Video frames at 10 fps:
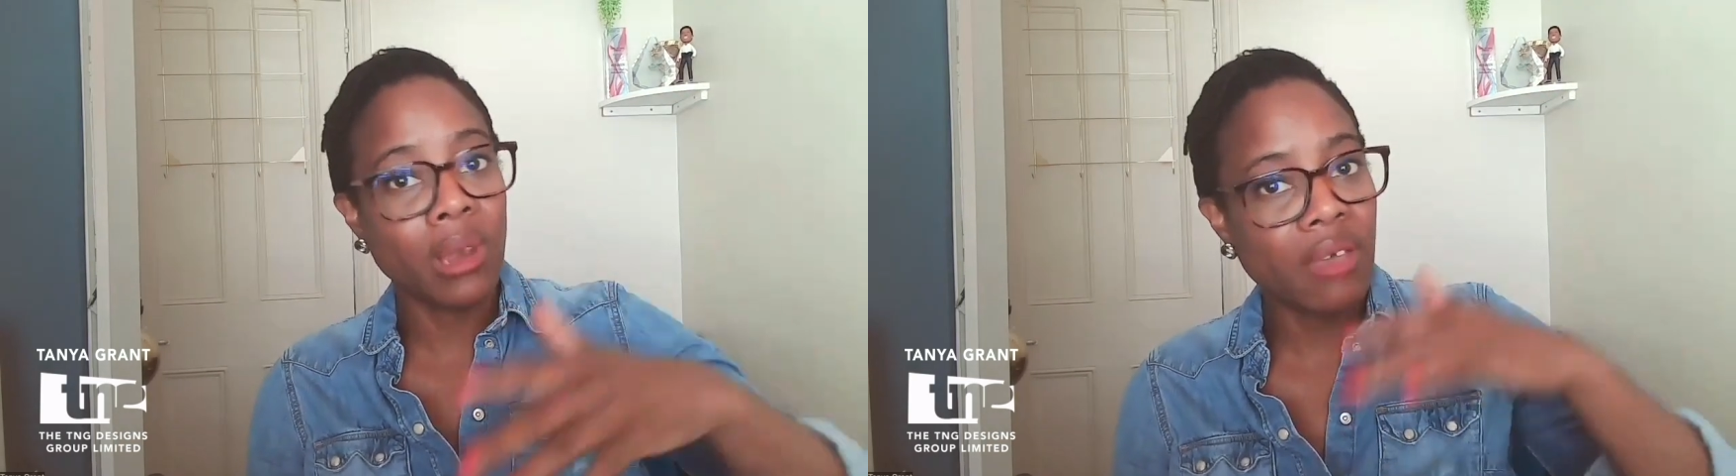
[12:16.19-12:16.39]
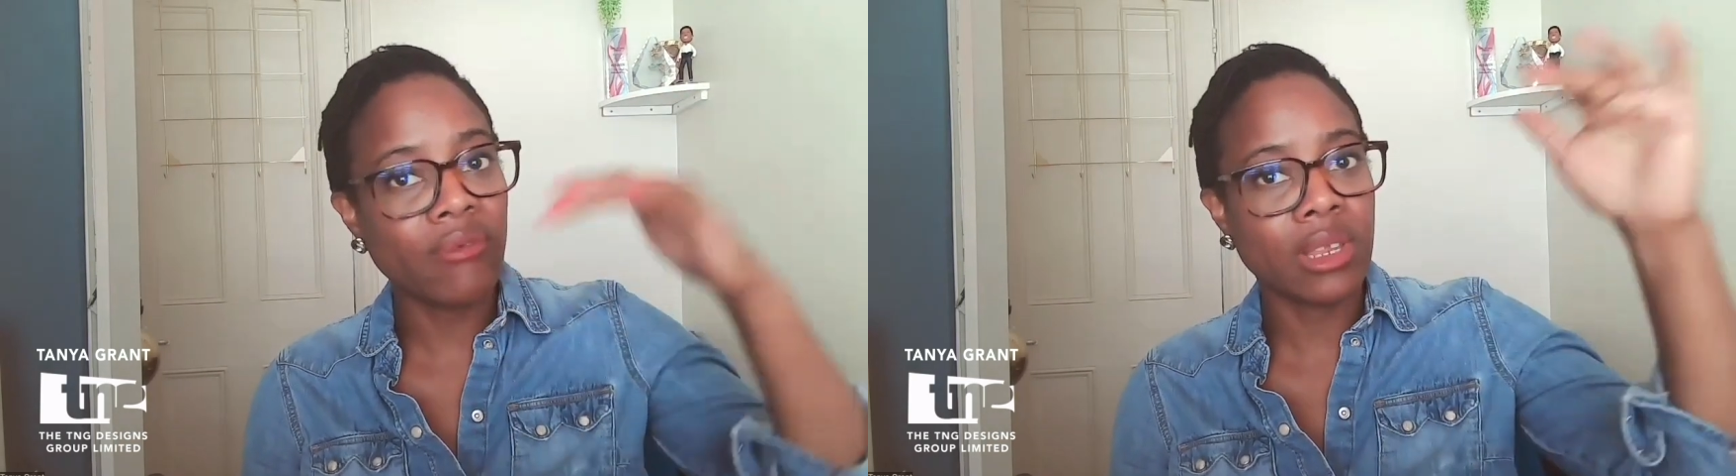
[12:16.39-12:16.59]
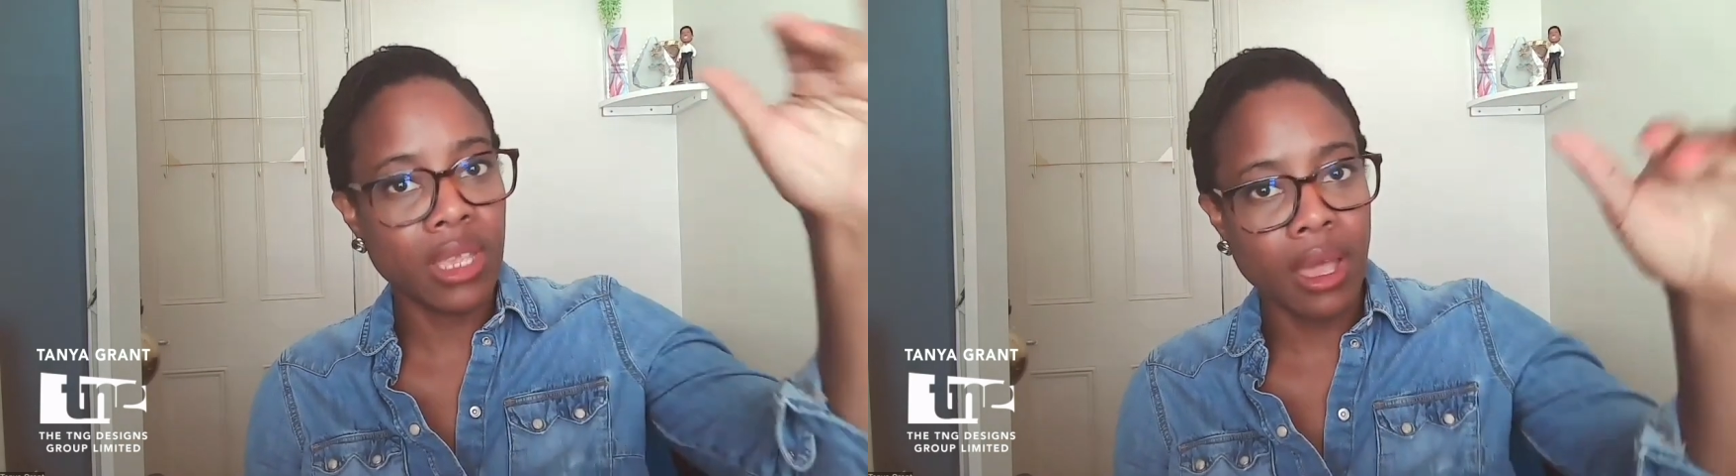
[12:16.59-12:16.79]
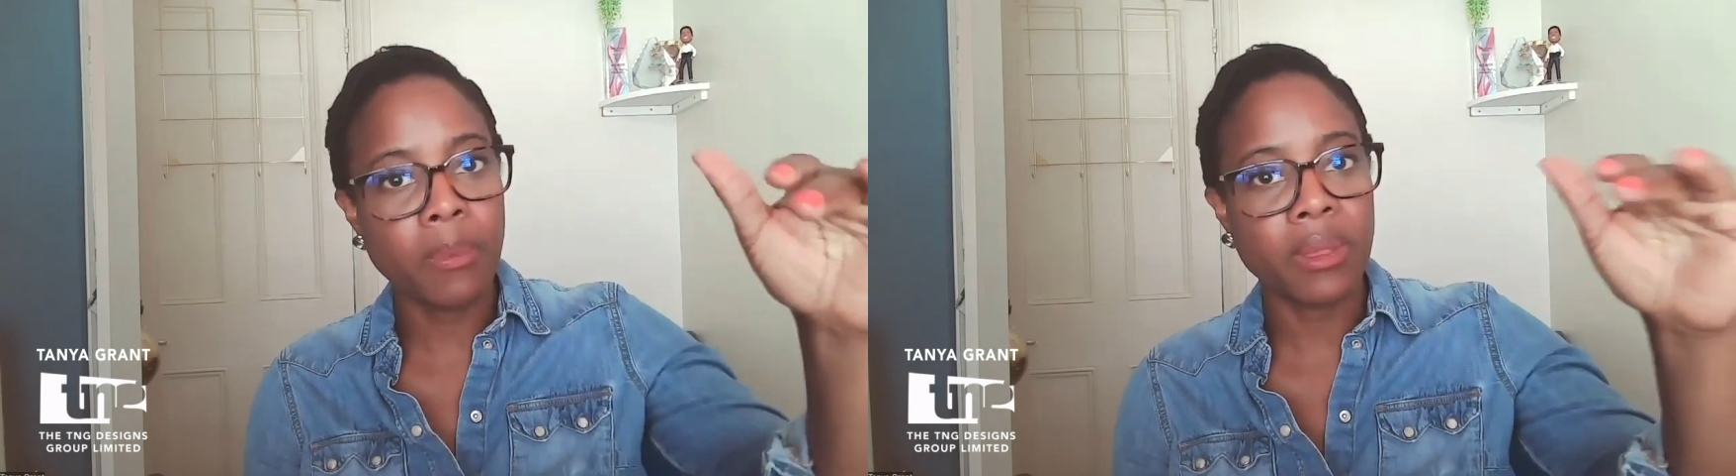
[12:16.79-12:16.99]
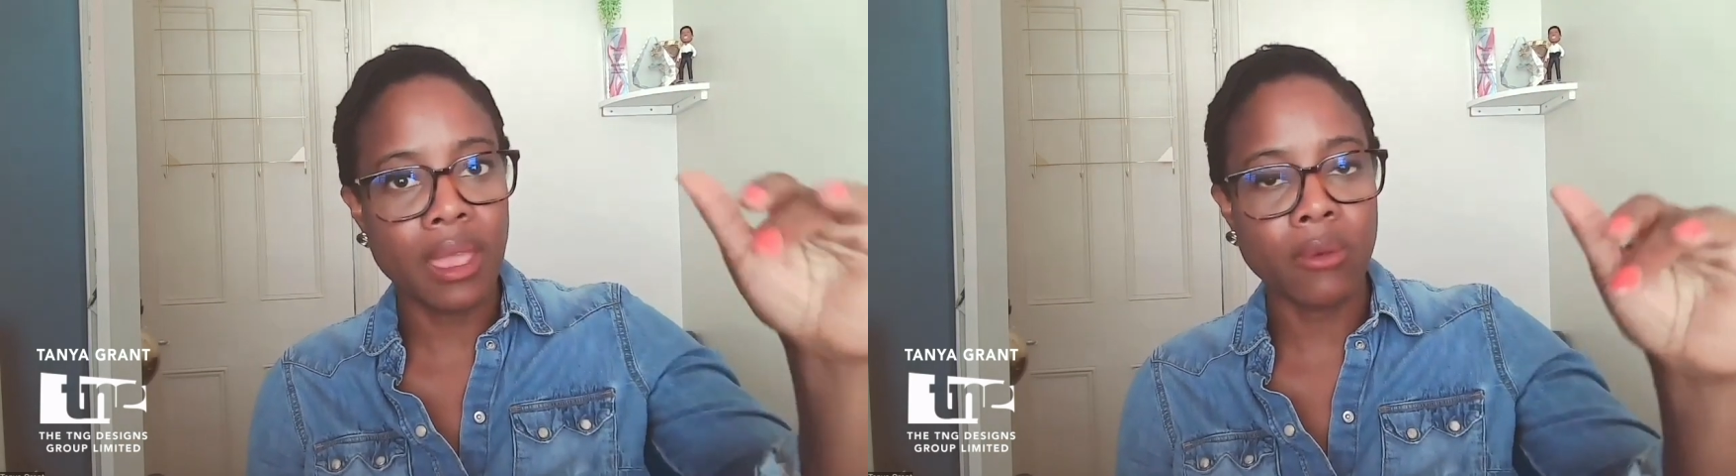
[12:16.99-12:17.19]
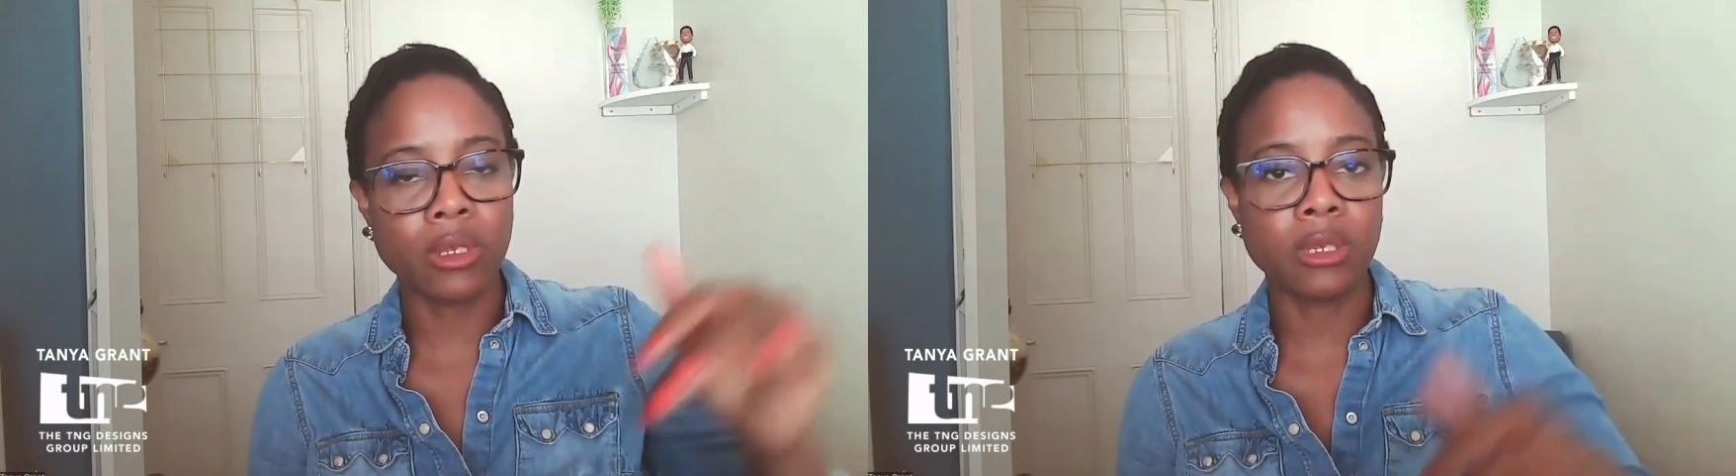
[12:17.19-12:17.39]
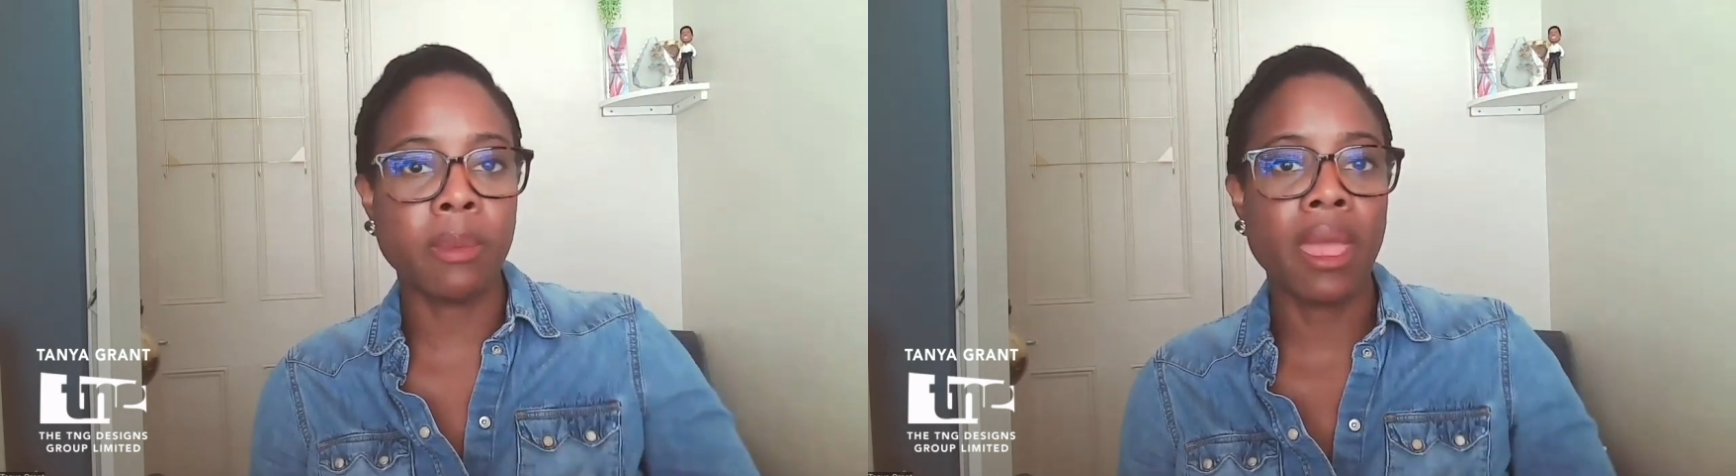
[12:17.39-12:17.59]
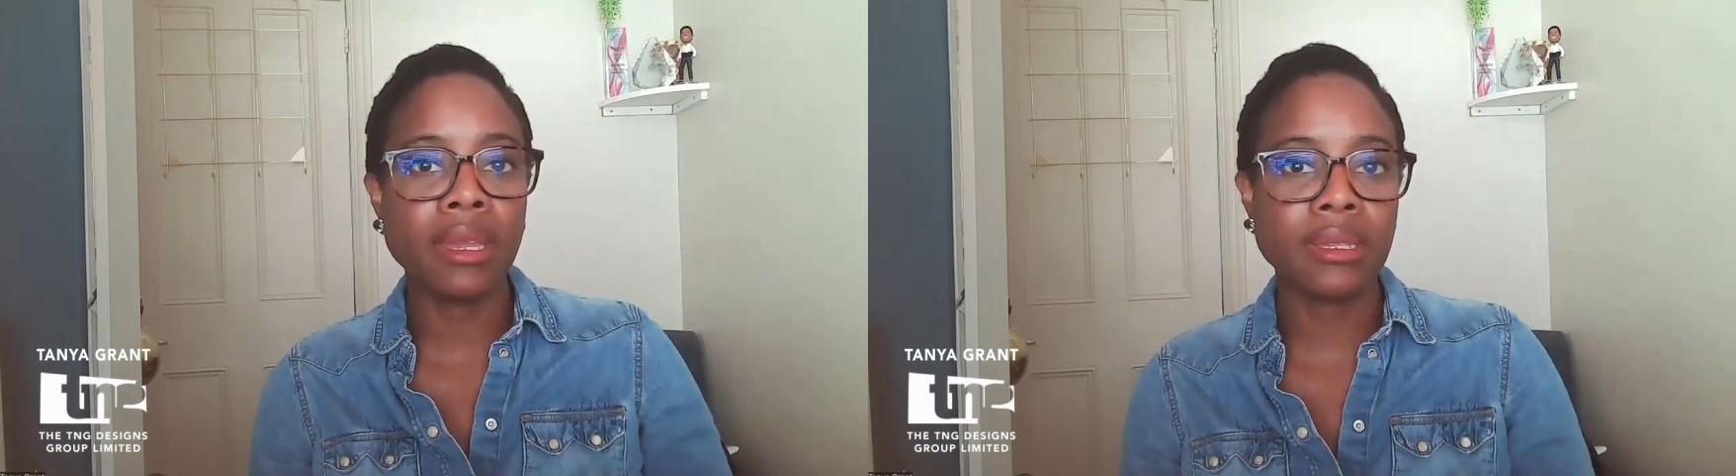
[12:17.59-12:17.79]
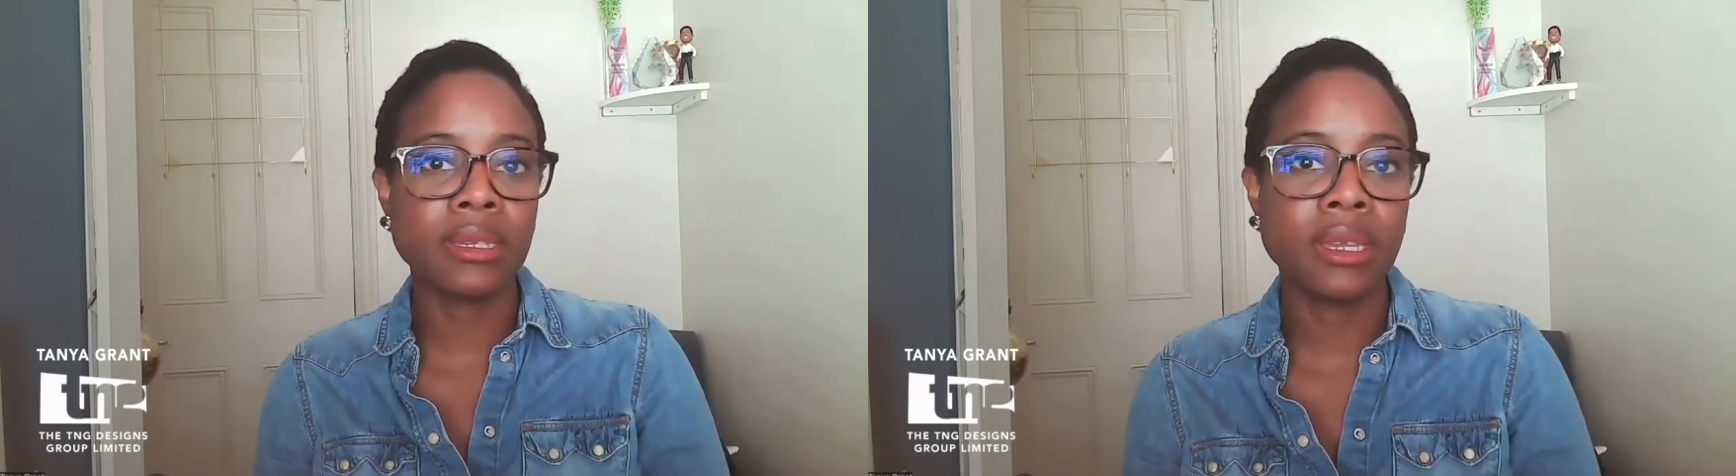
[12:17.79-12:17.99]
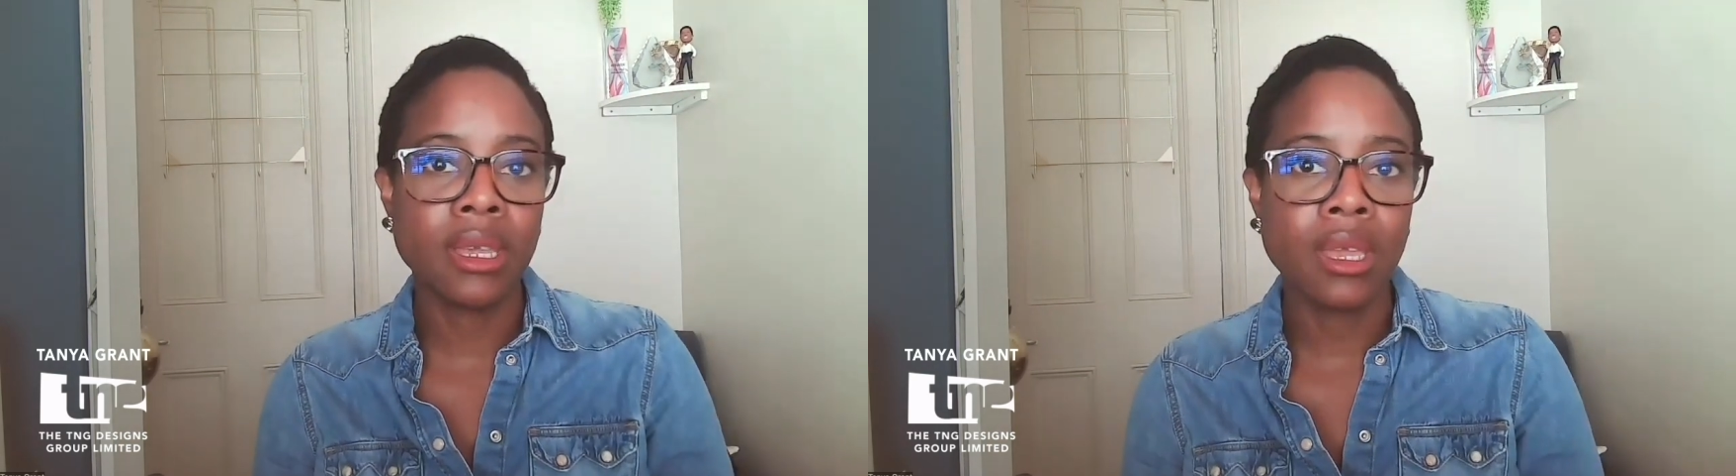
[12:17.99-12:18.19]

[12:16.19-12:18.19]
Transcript: leveling up in that respect,